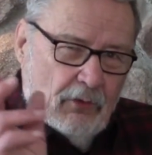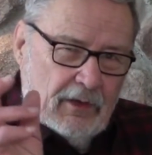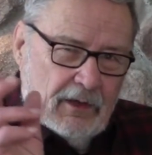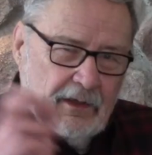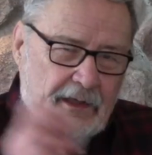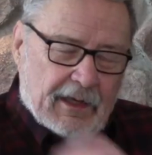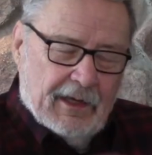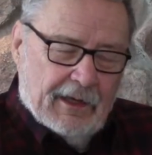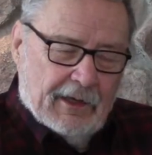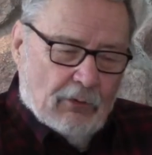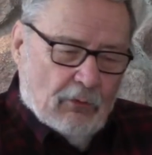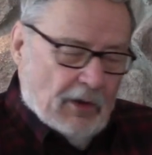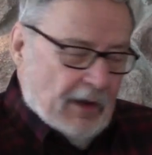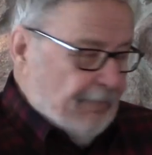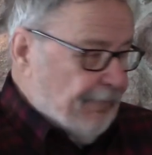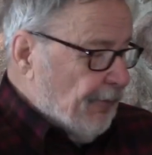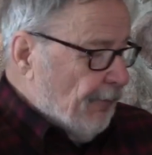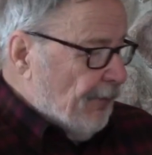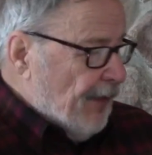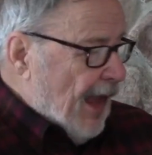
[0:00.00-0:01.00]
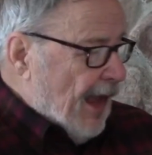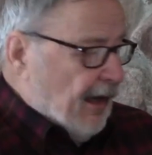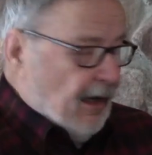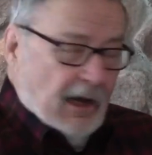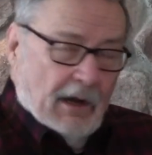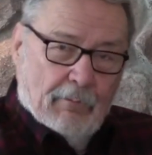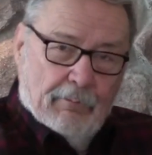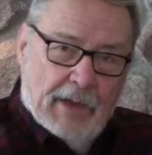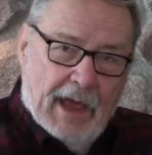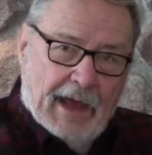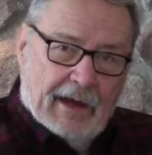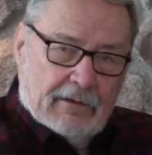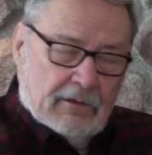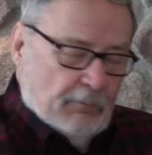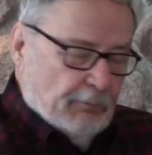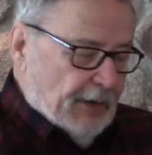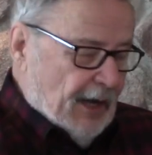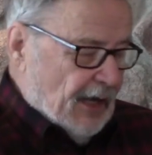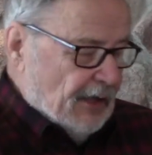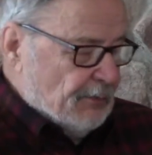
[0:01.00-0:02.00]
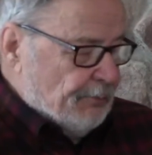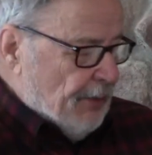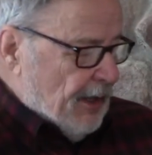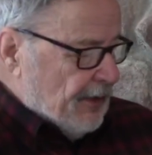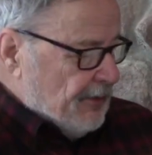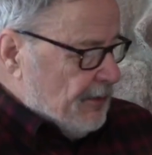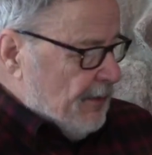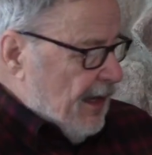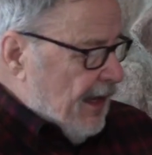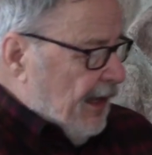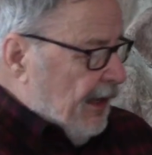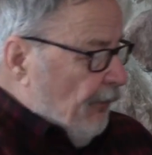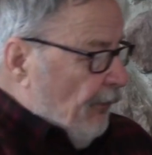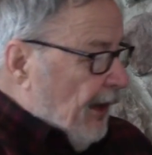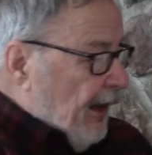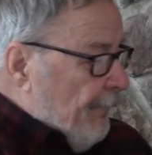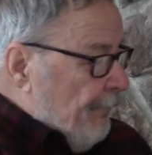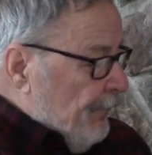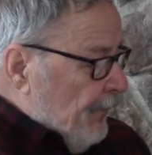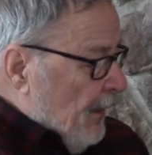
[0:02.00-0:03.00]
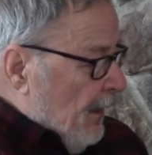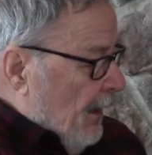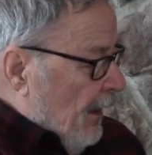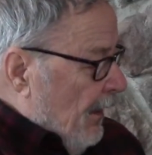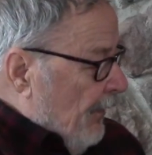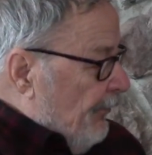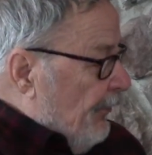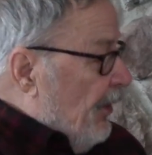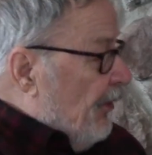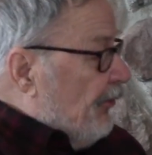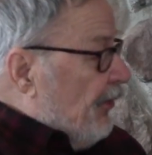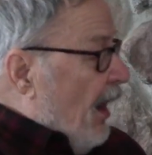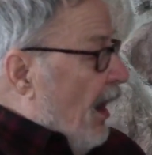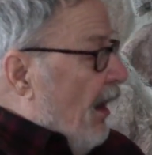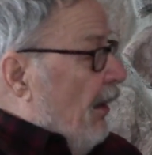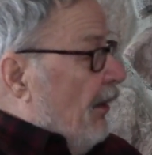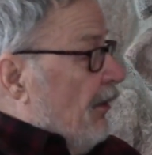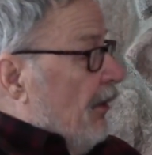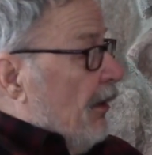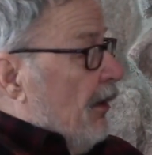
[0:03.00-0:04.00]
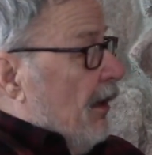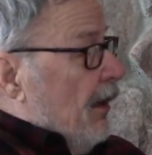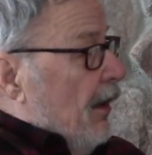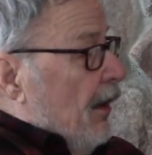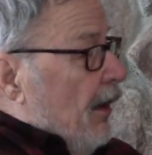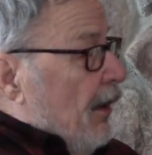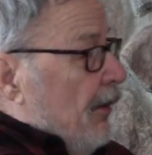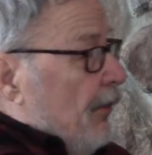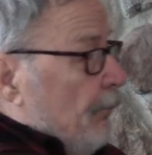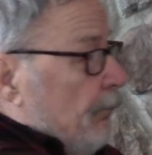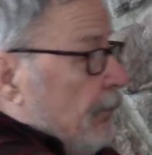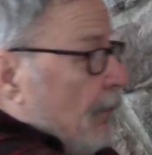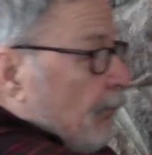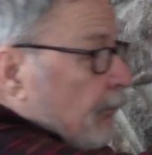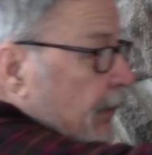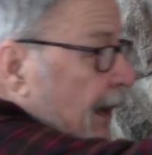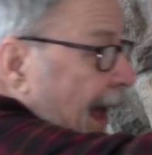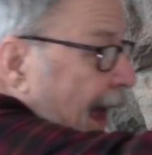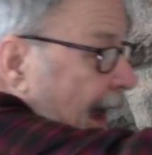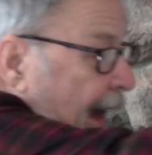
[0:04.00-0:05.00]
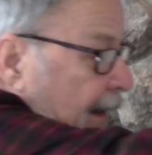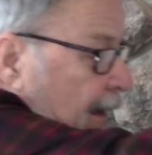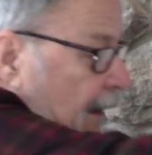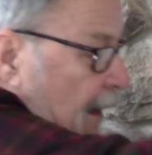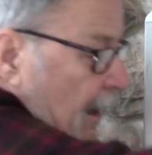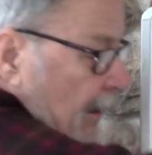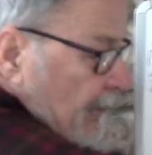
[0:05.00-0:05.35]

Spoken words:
getting away from that now, back to boss bucks. Anyway, this outer black